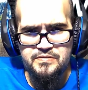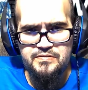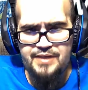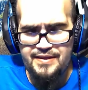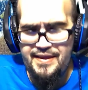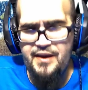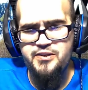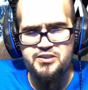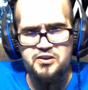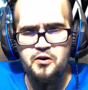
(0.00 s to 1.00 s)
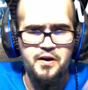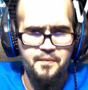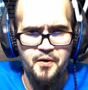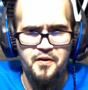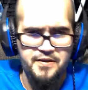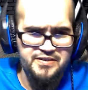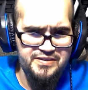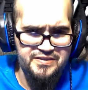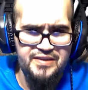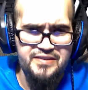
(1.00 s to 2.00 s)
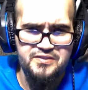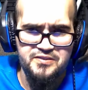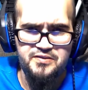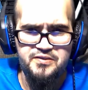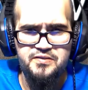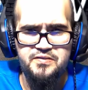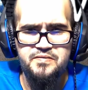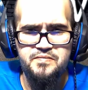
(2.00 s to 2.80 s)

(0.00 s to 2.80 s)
that they are still your brothers and sisters